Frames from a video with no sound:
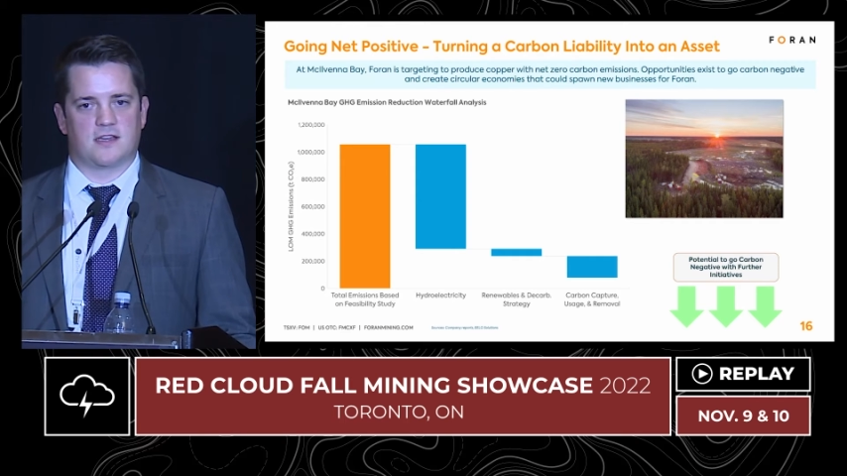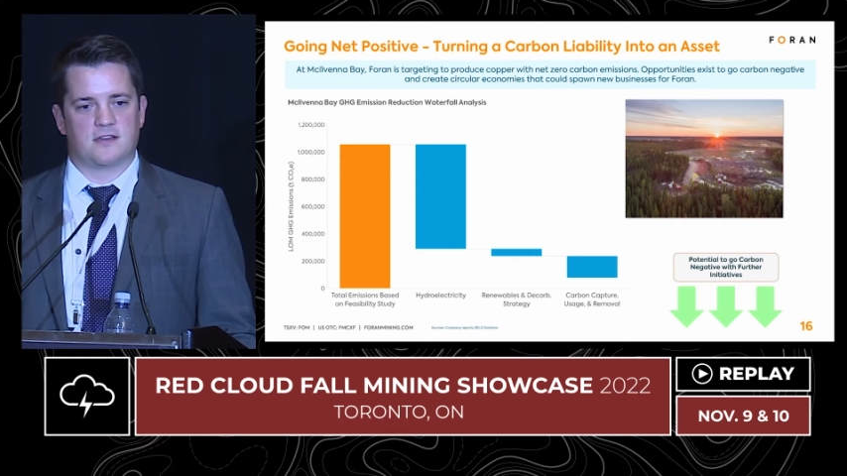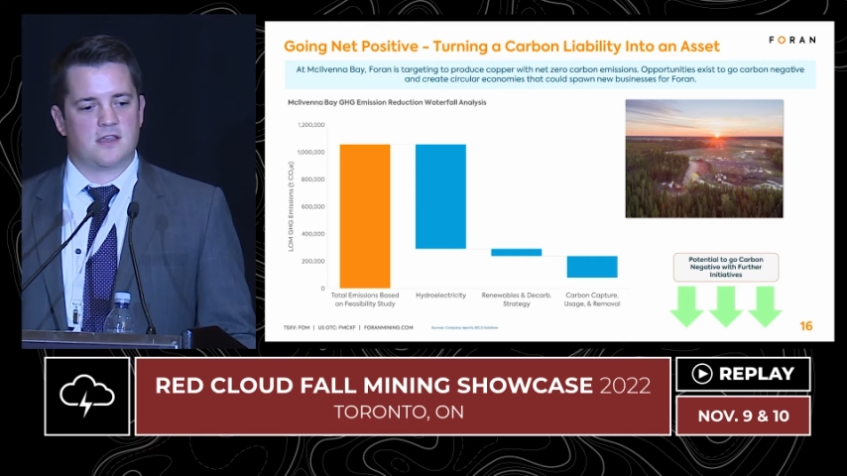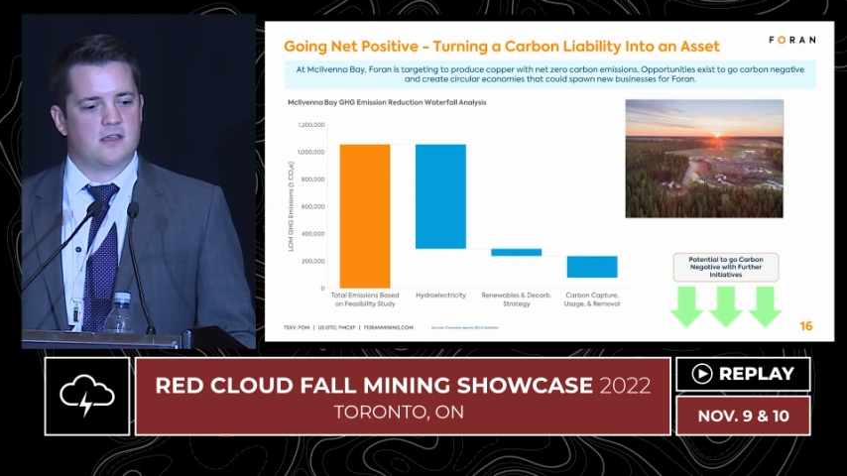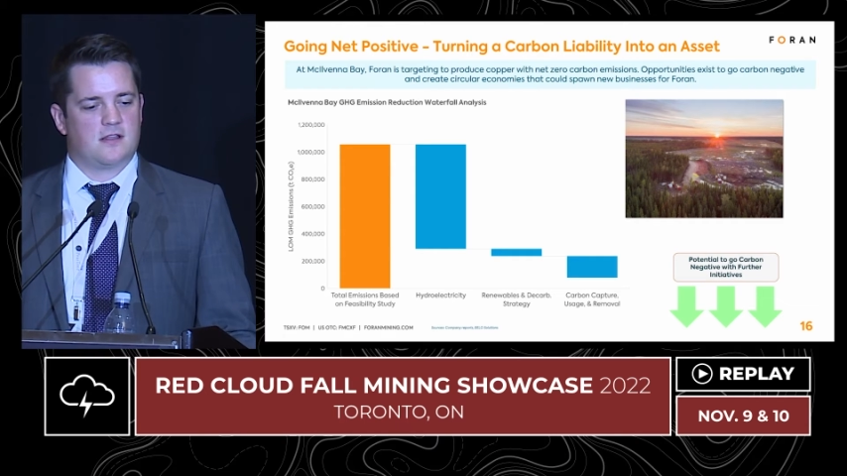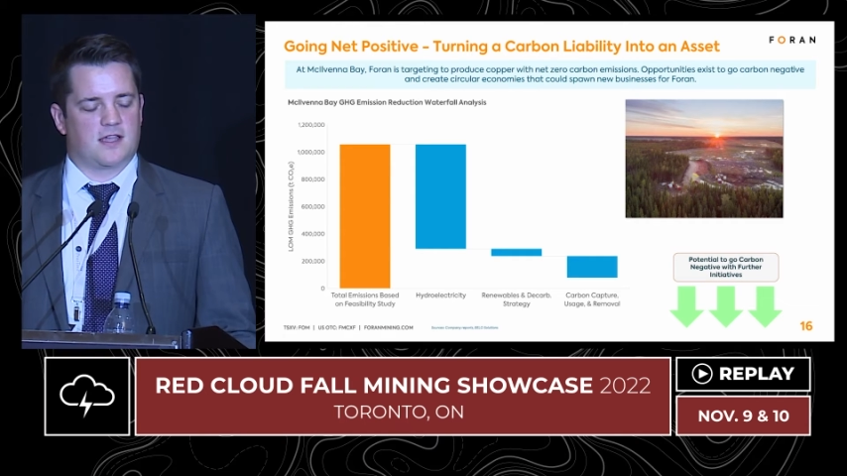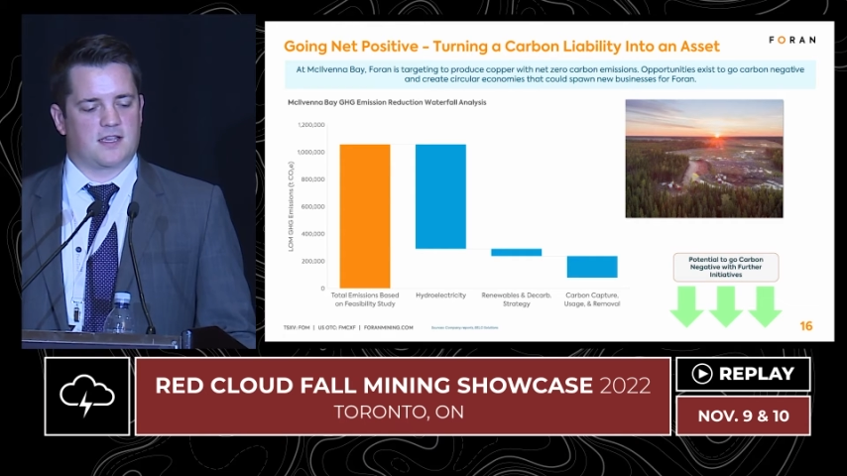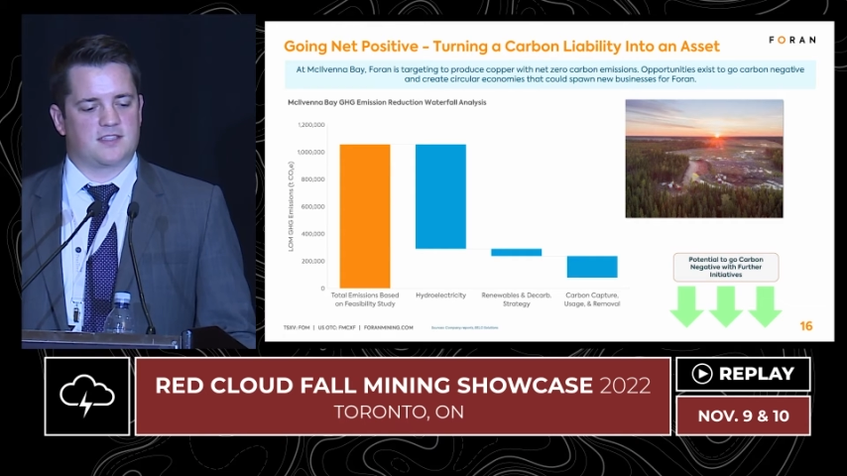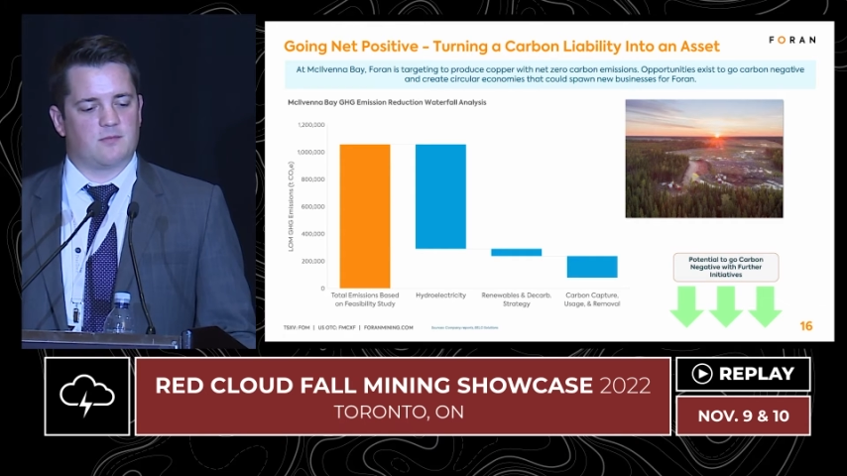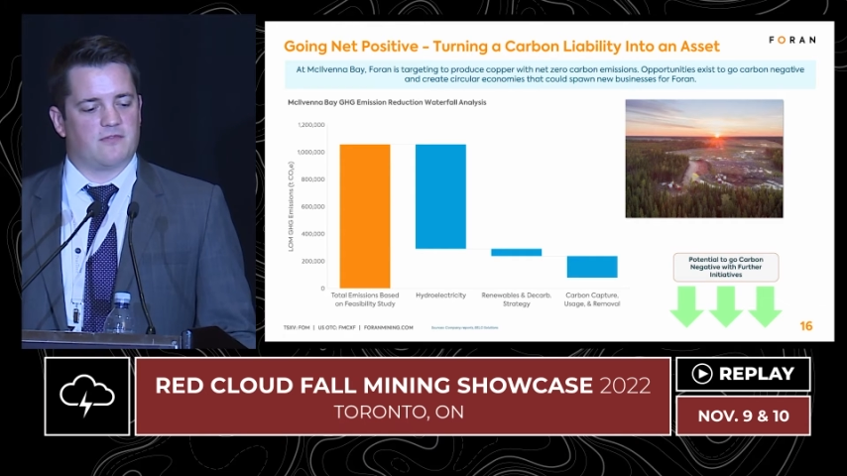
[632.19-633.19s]
And like I
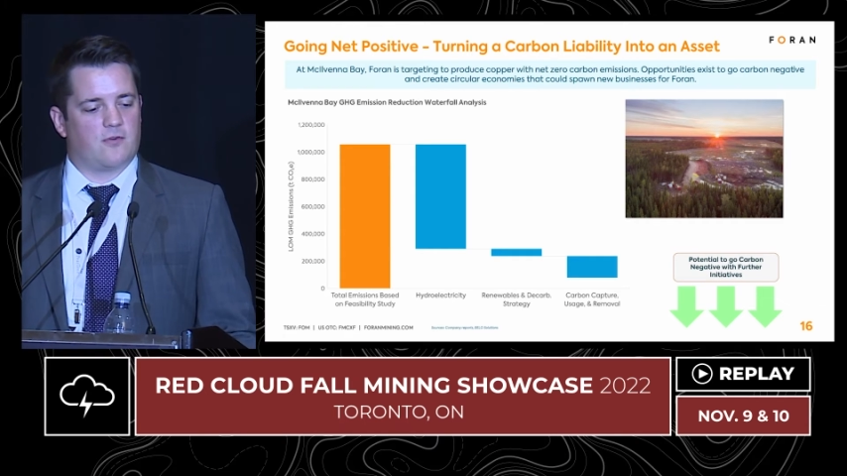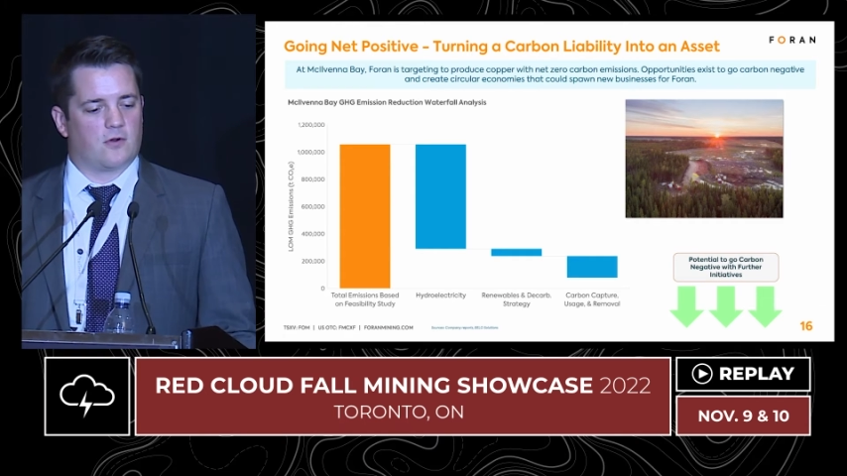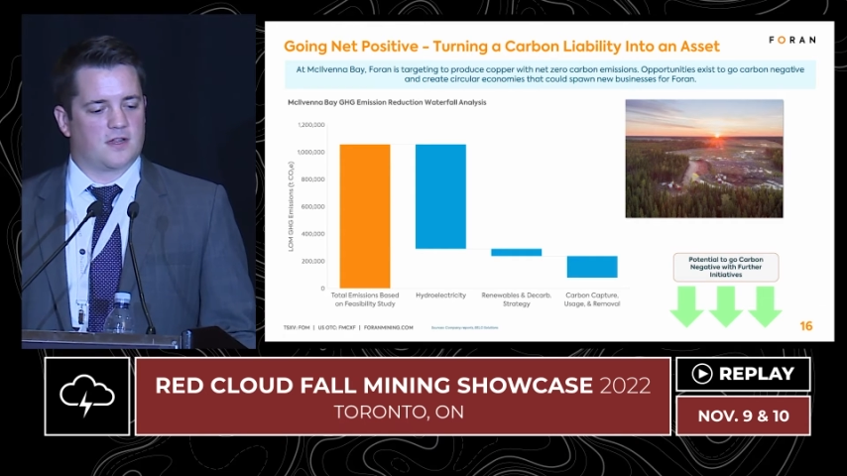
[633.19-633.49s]
said before,